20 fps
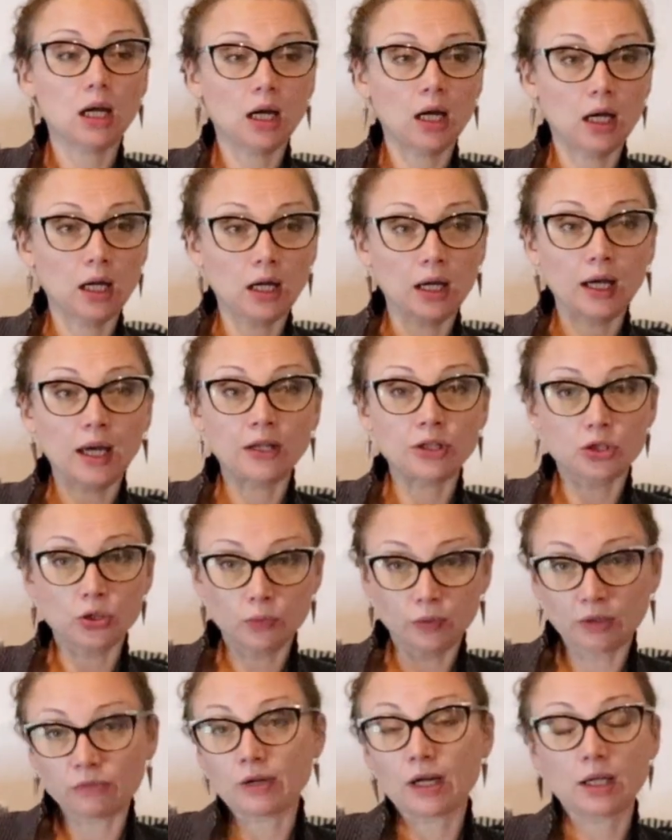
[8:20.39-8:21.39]
and
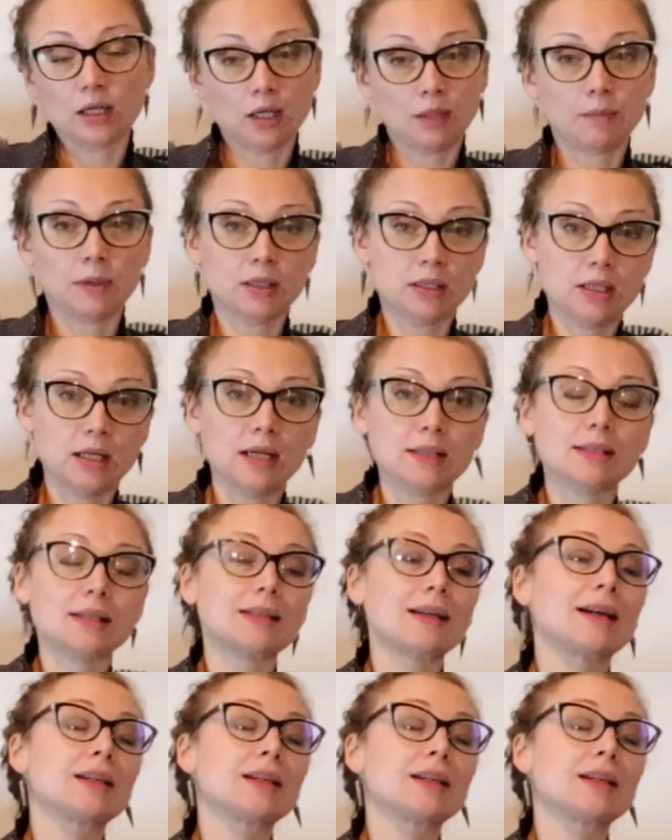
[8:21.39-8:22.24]
doing regular blood tests.